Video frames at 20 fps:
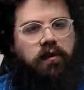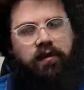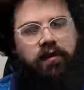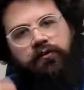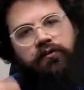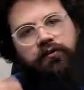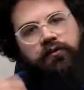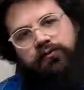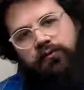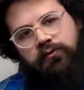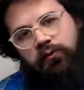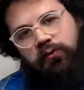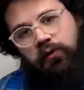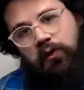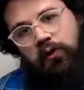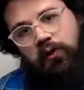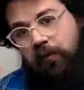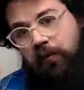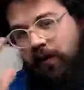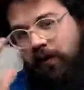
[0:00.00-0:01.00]
Okay, another
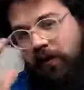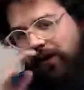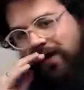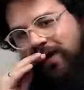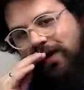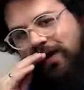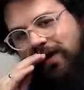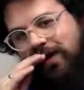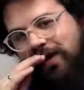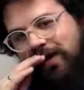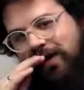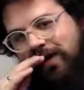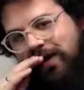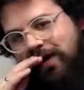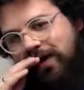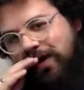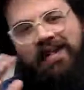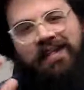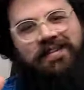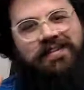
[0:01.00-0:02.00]
tool.
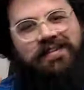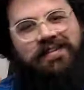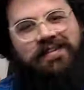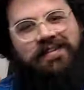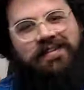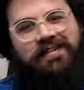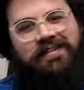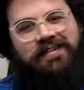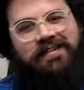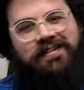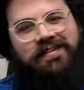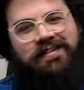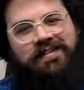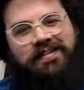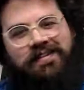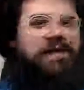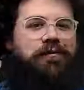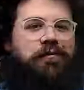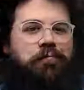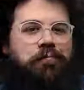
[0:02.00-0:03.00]
It's like almost
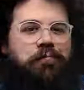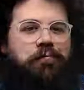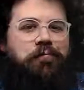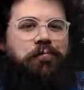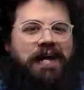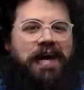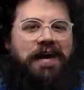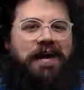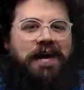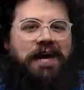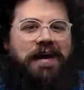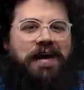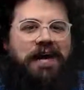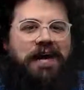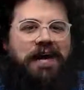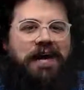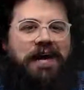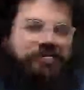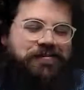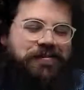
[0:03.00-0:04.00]
like paid
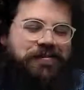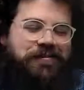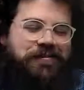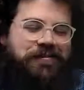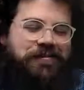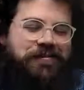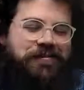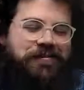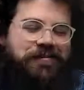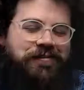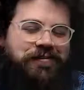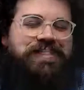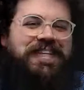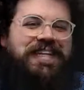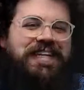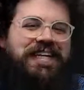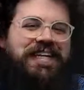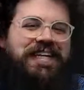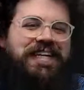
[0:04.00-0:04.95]
advertising for these guys,